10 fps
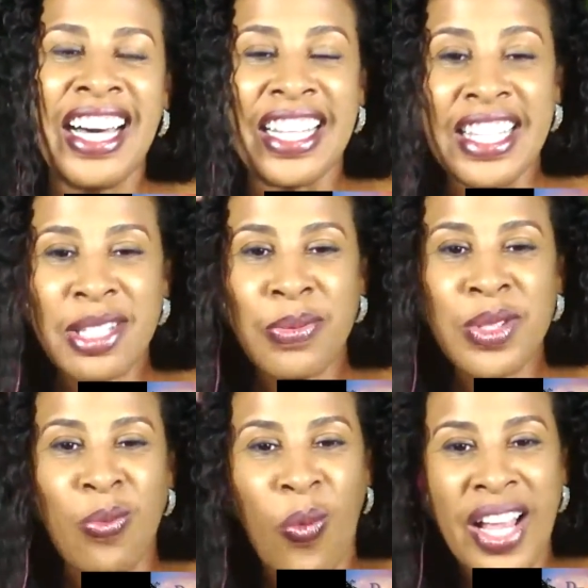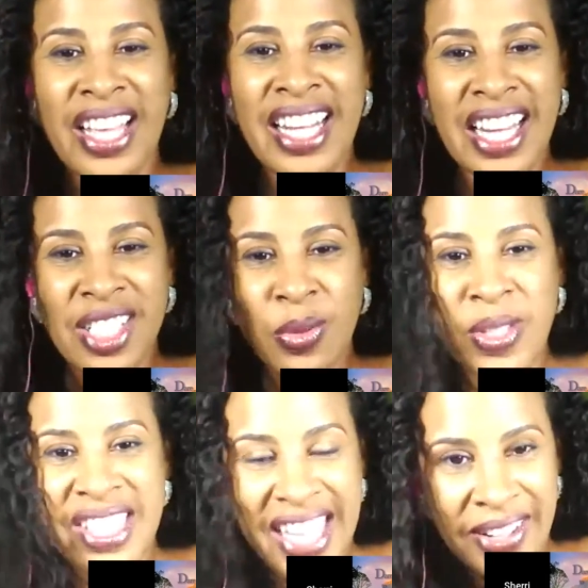This was win and a
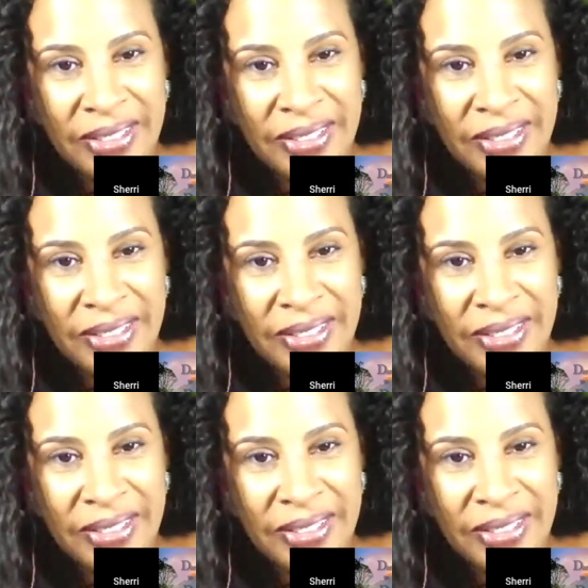twist out.